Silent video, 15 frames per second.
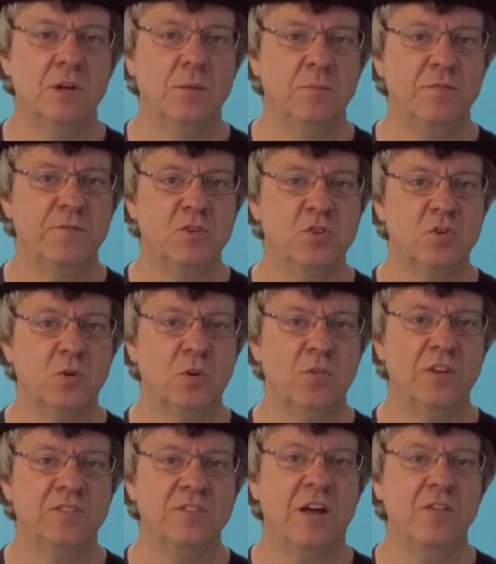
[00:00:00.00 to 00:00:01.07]
But for sure,
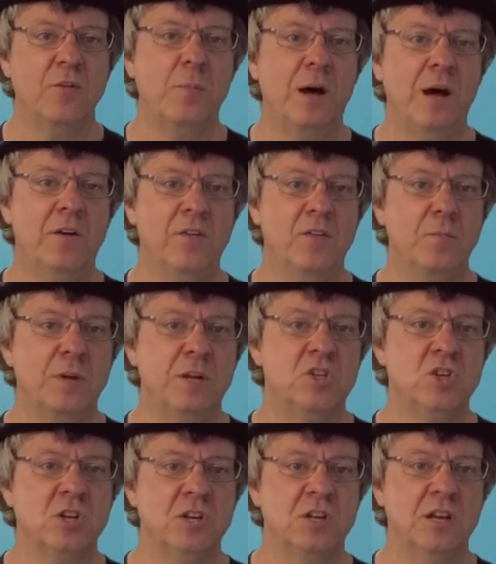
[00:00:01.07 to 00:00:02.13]
this other part of the
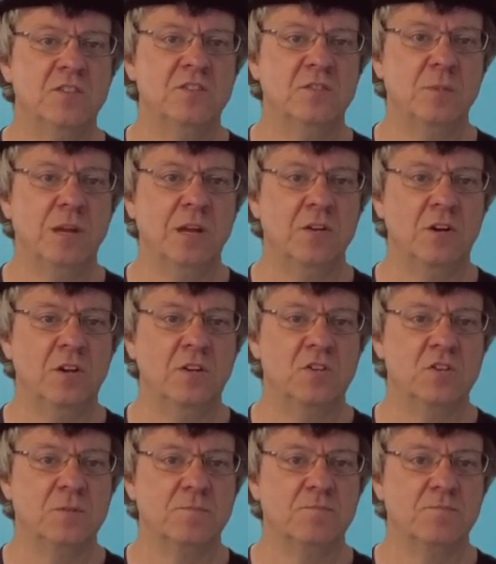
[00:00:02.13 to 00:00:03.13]
picture needs to be acknowledged.